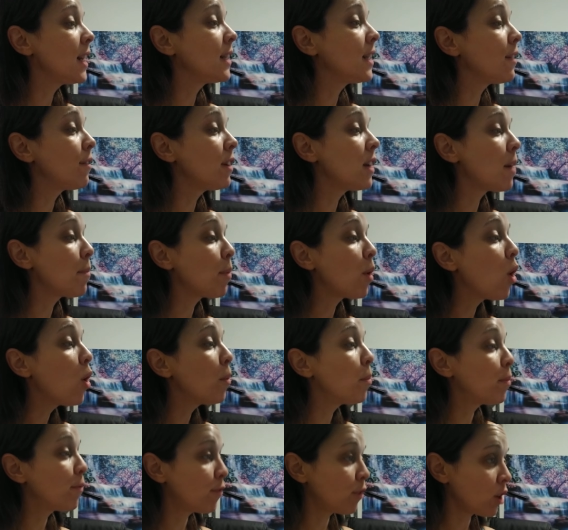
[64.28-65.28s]
had given up
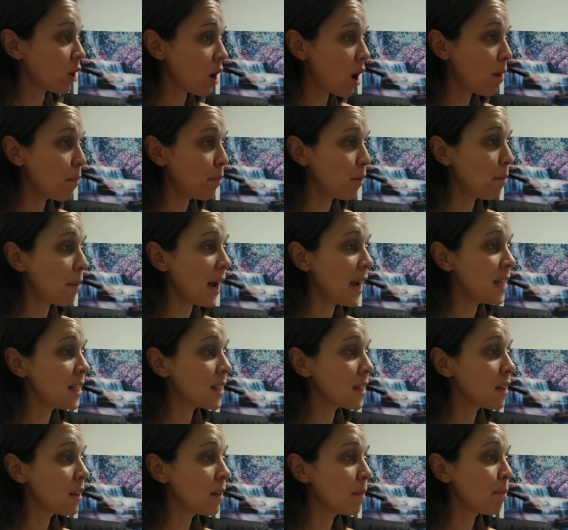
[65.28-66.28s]
hope for a
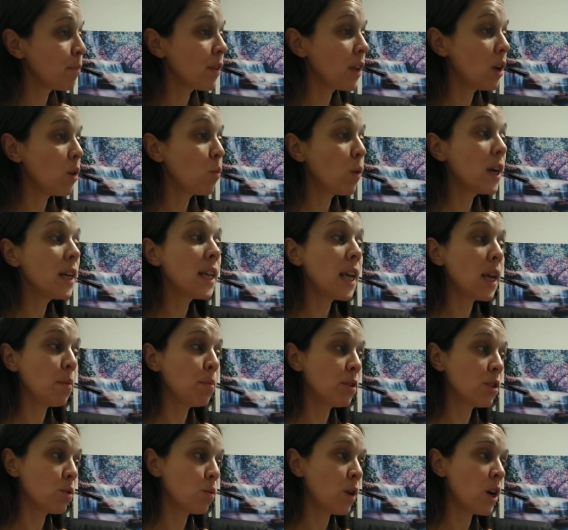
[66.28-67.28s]
compromise. In one
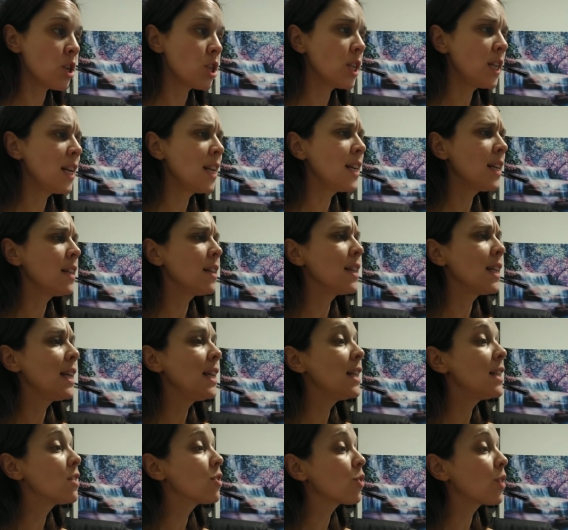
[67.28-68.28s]
cable to Washington,
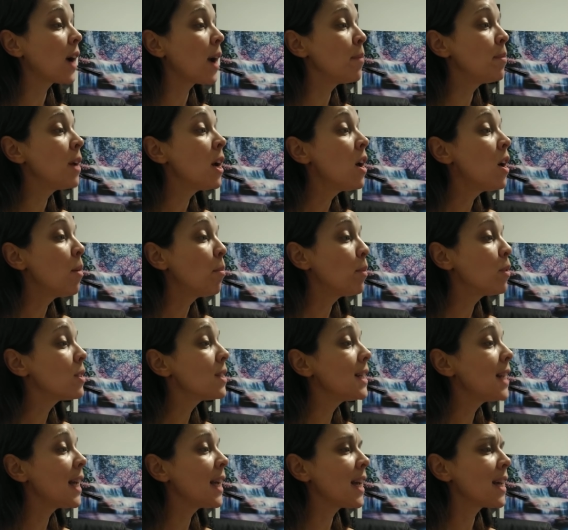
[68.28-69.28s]
he described
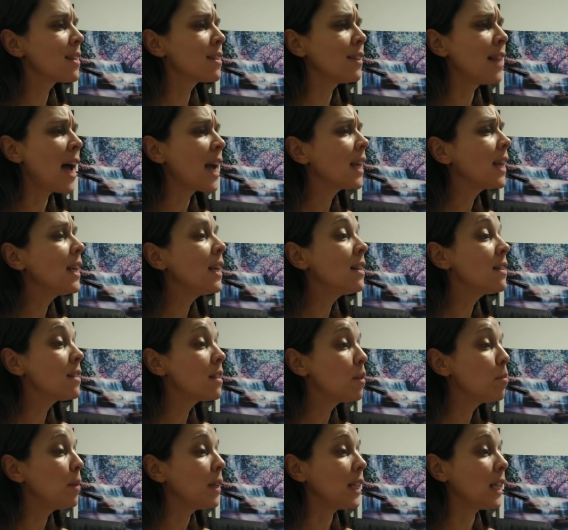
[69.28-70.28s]
Mossadegh as lacking in
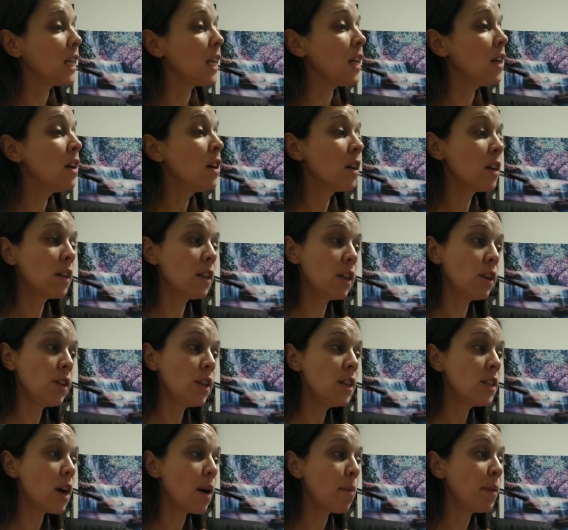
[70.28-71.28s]
stability,
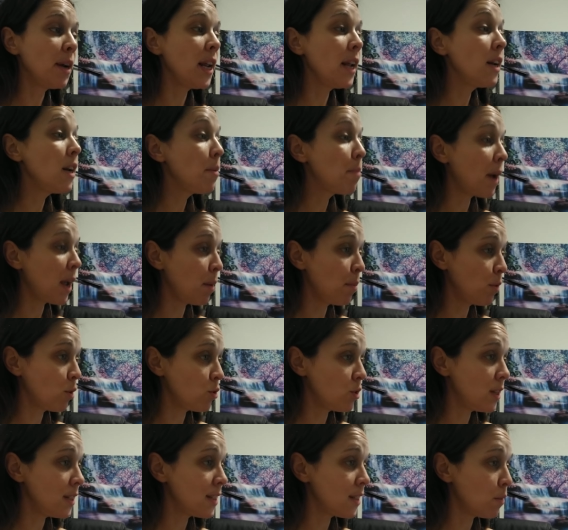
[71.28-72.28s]
clearly dominated by
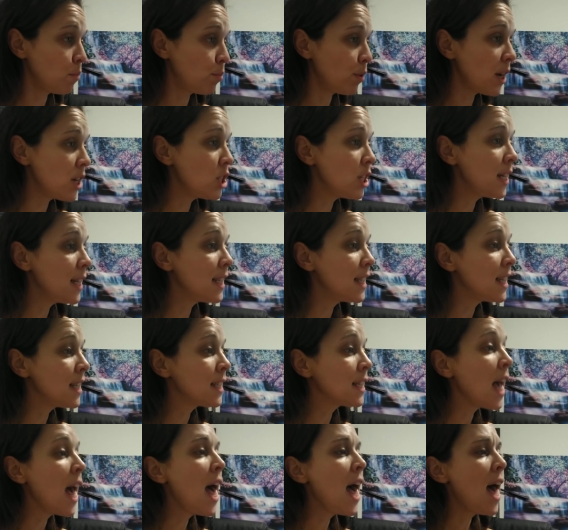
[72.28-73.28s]
emotions and
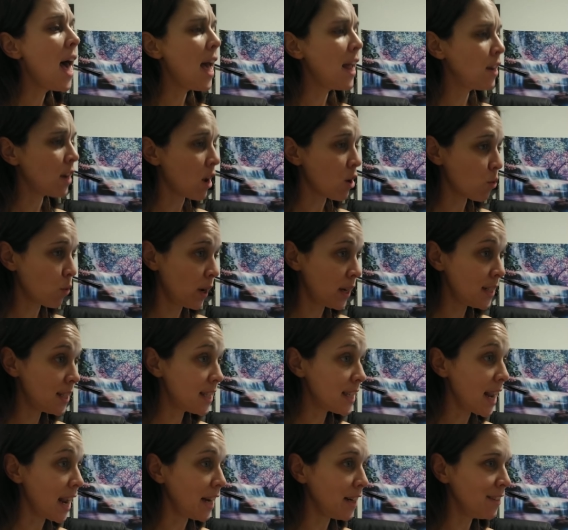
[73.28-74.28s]
prejudices, and not quite
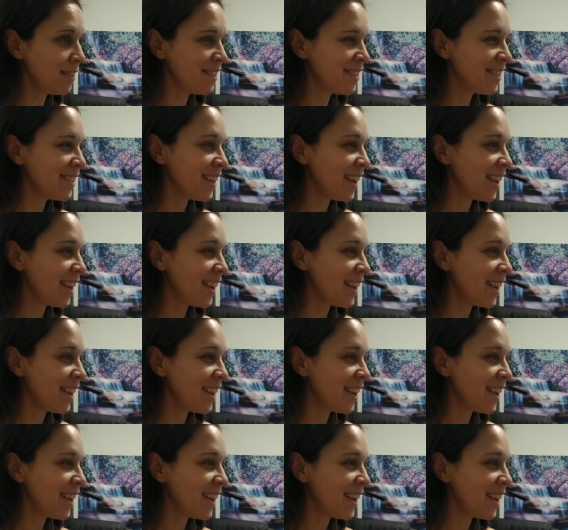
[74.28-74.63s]
sane.